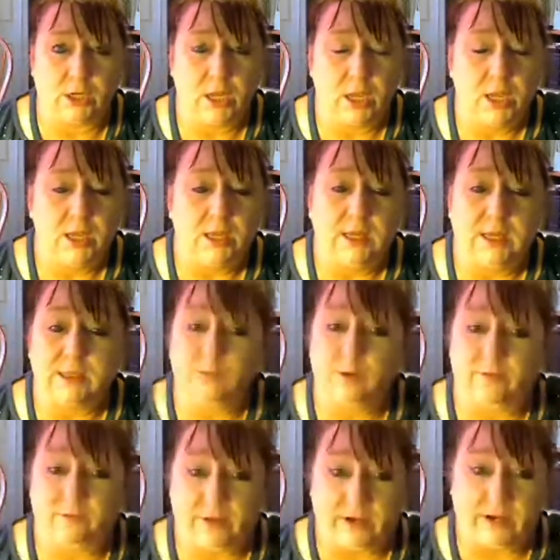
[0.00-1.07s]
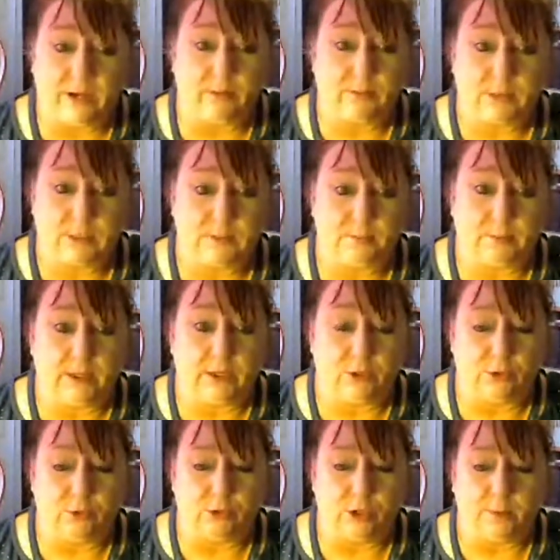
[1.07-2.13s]
And that's when I found out it was this big,
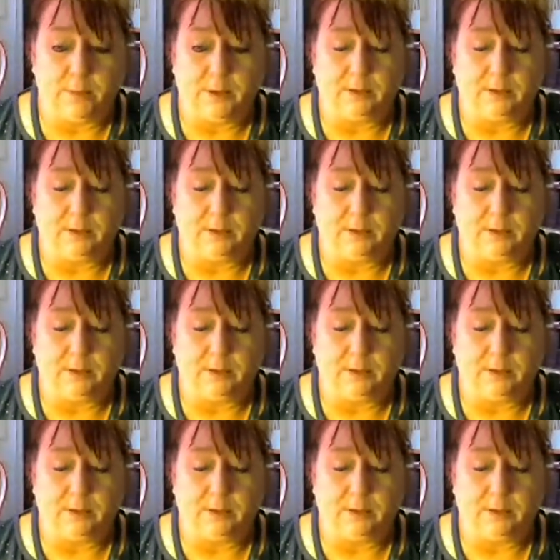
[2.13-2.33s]
huge company.